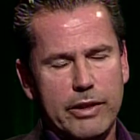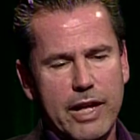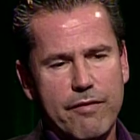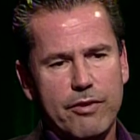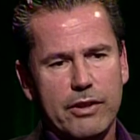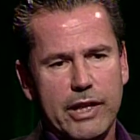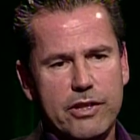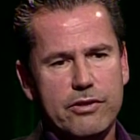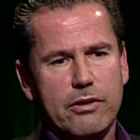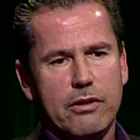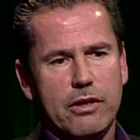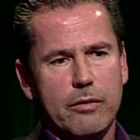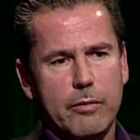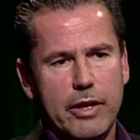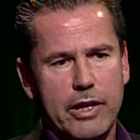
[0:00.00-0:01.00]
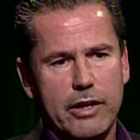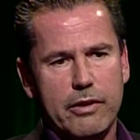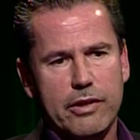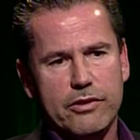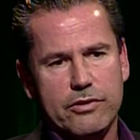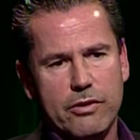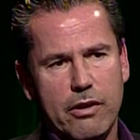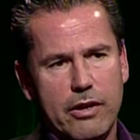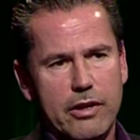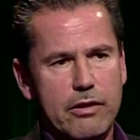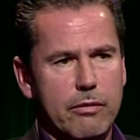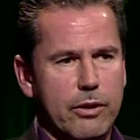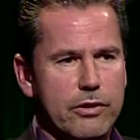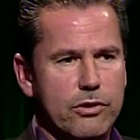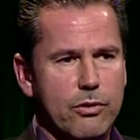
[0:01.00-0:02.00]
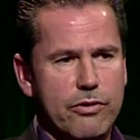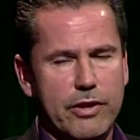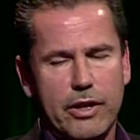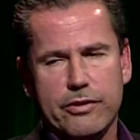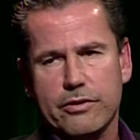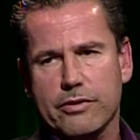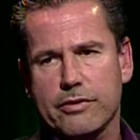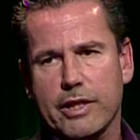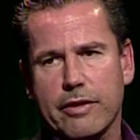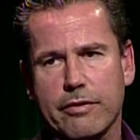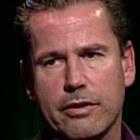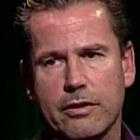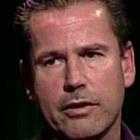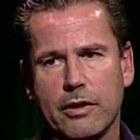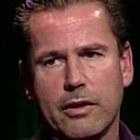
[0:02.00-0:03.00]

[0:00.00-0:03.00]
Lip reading: have a liaison committee that started around 2007,